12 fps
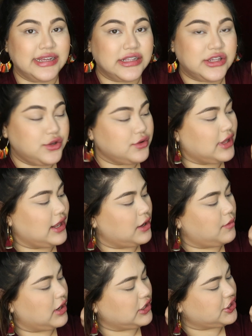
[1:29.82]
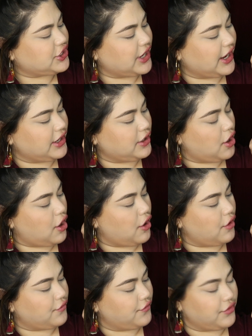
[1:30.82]
Since yung dalawang shade
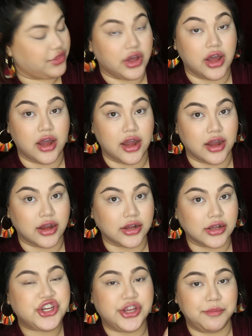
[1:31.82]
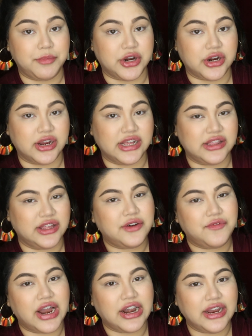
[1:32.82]
of the shimmer,
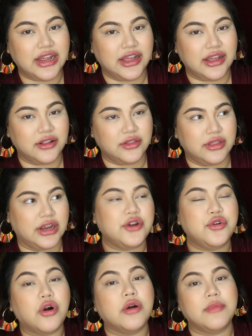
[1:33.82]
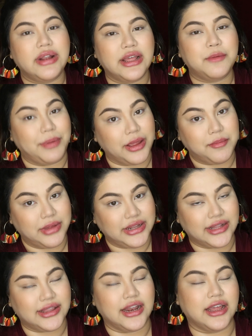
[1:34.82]
they're normally
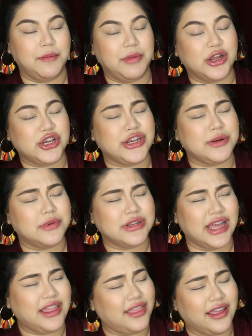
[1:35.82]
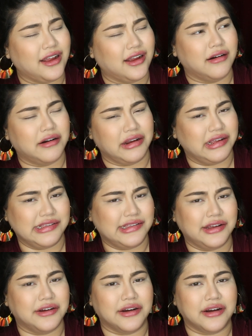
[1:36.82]
pigmented talaga because shimmers I think are
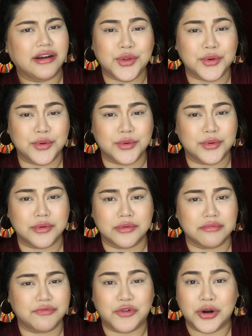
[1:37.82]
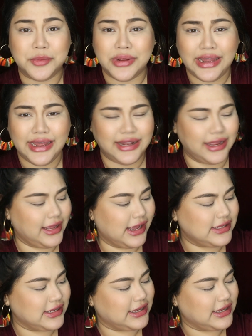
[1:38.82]
easier to formulate, I guess.